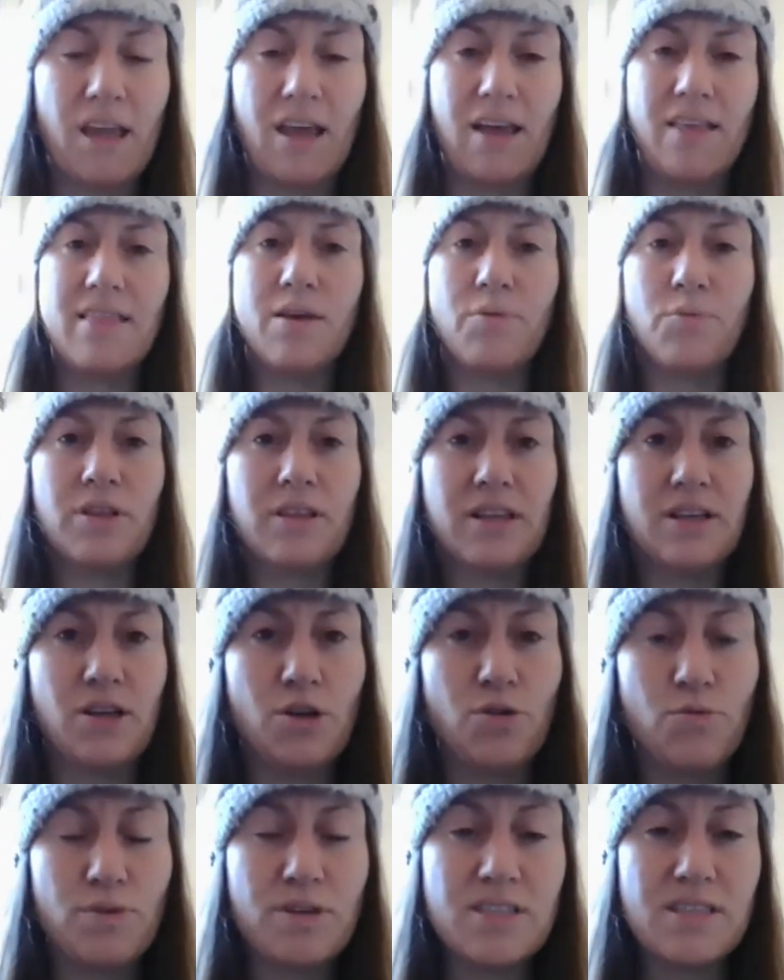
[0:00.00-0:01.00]
And then when
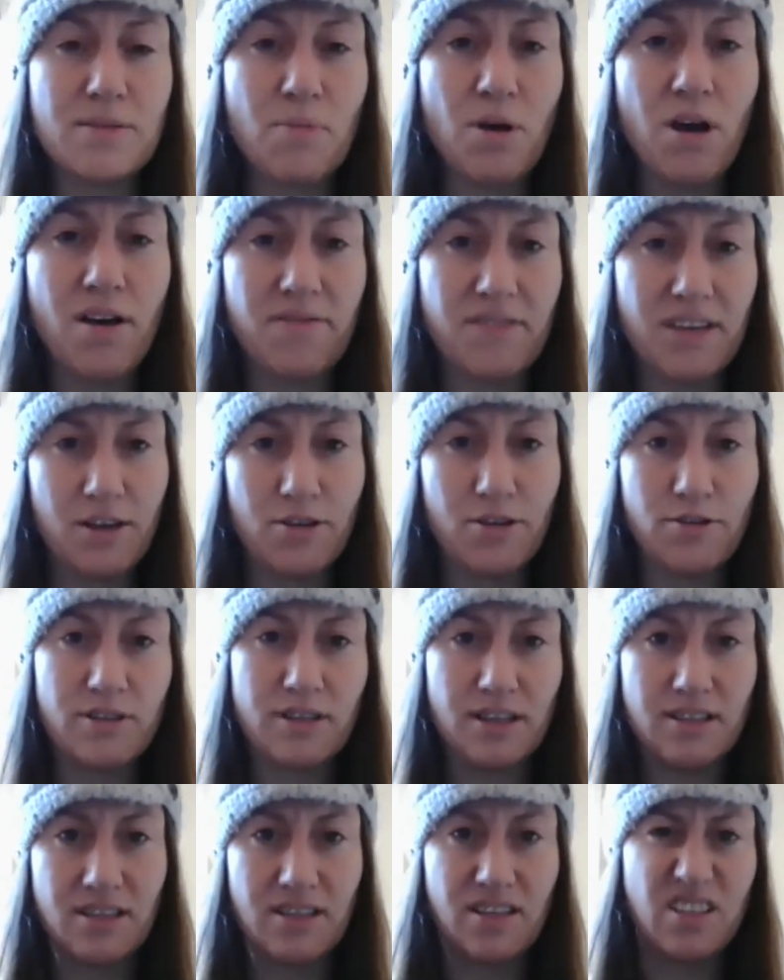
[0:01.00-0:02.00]
you rinse them off, the other
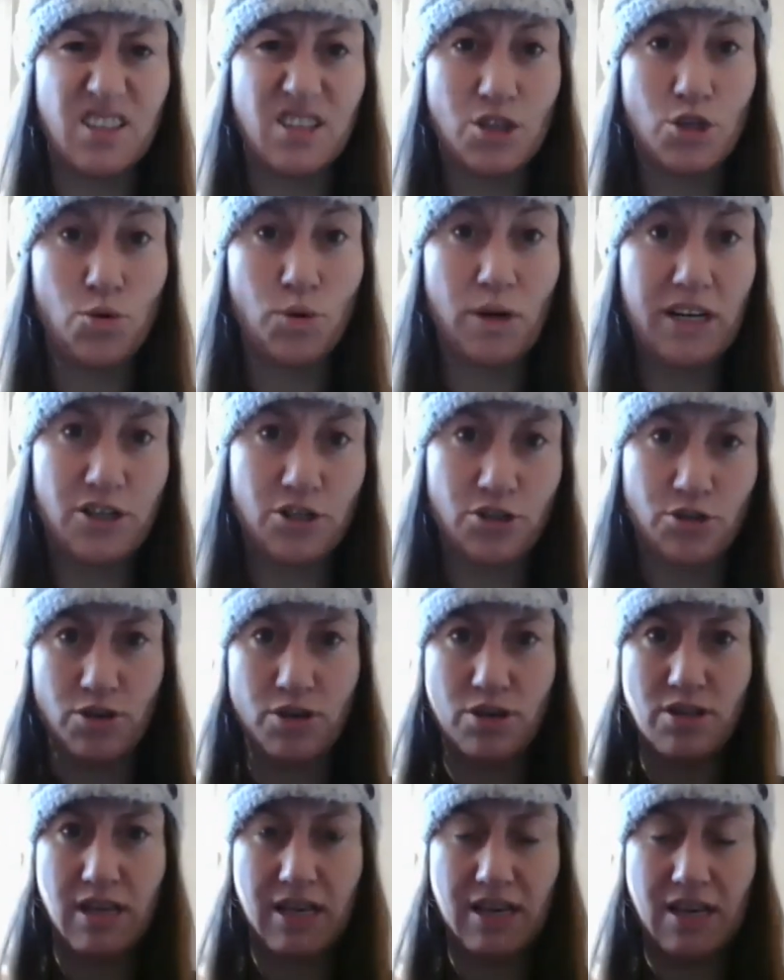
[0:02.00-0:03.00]
side's like a squeege. So you
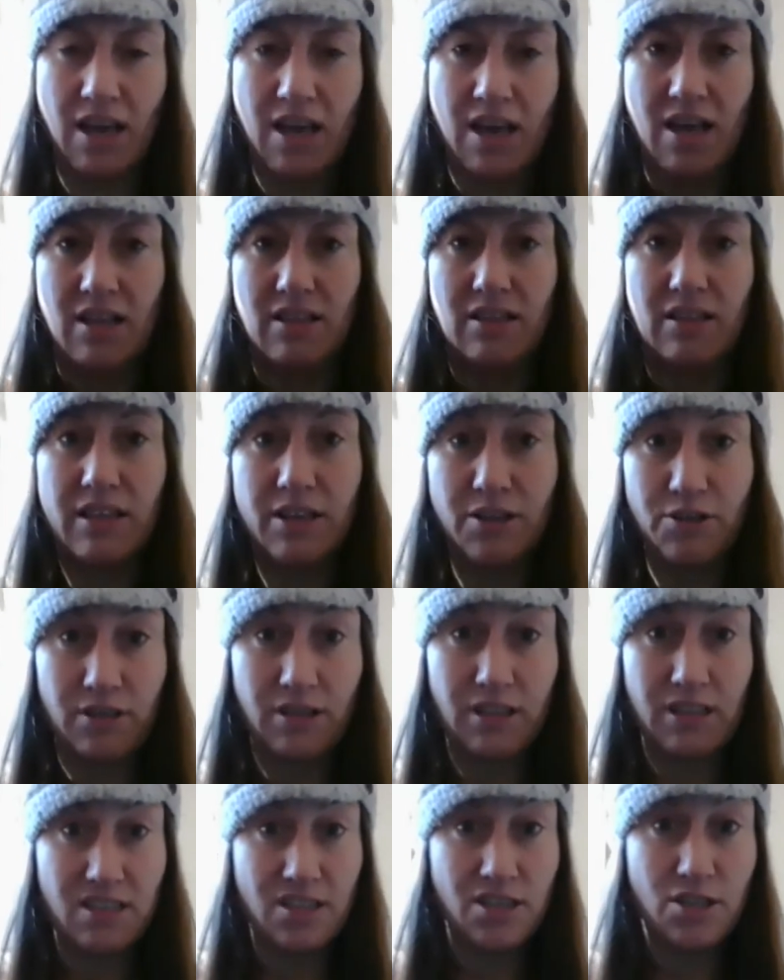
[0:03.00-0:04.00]
can like
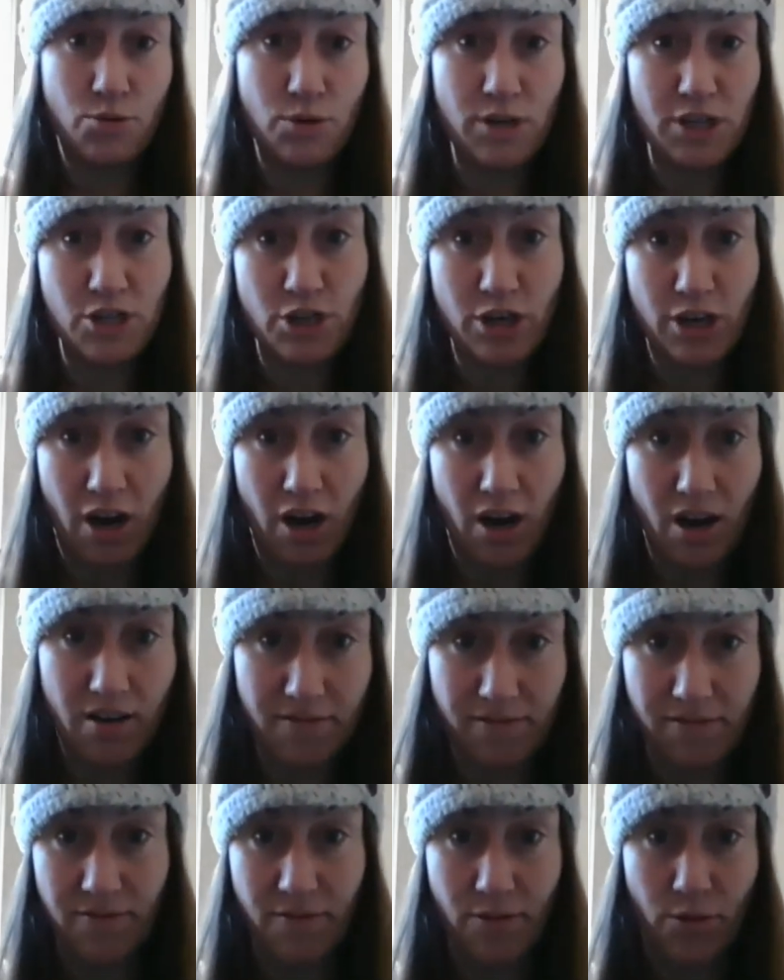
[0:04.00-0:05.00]
literally squeegee
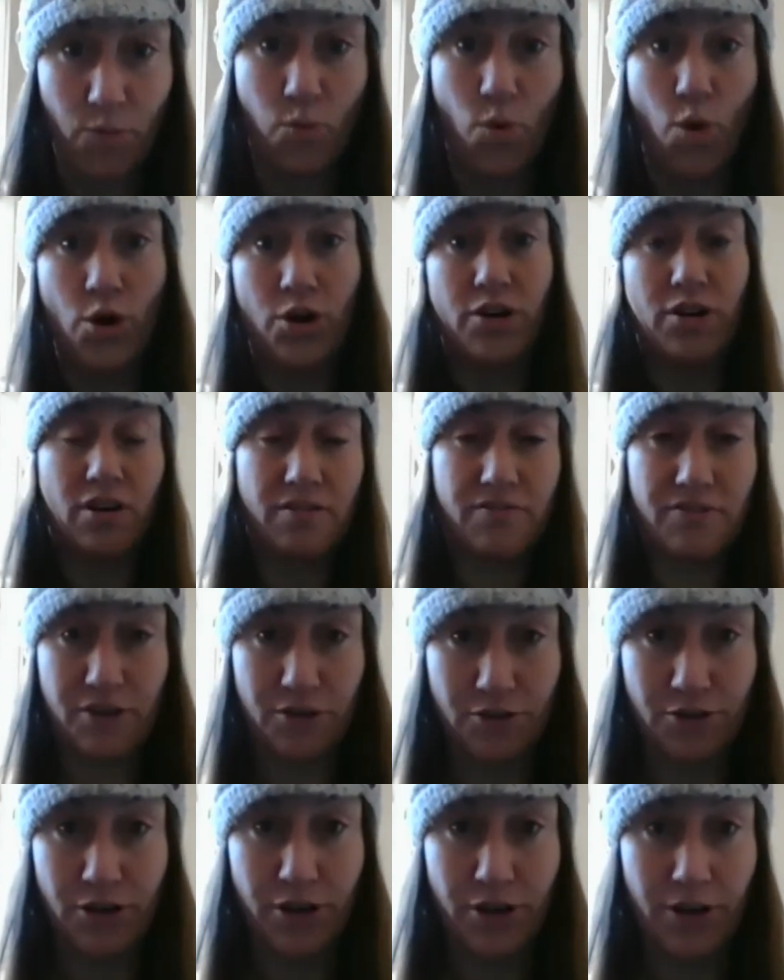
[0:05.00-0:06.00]
off the water off
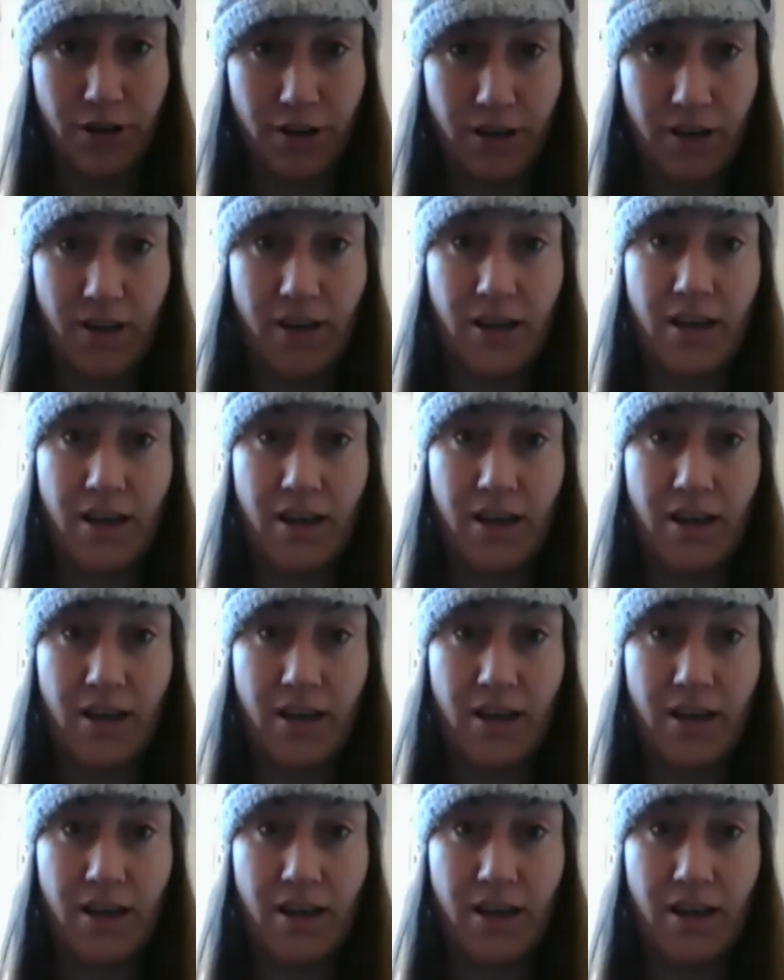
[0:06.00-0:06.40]
your dog.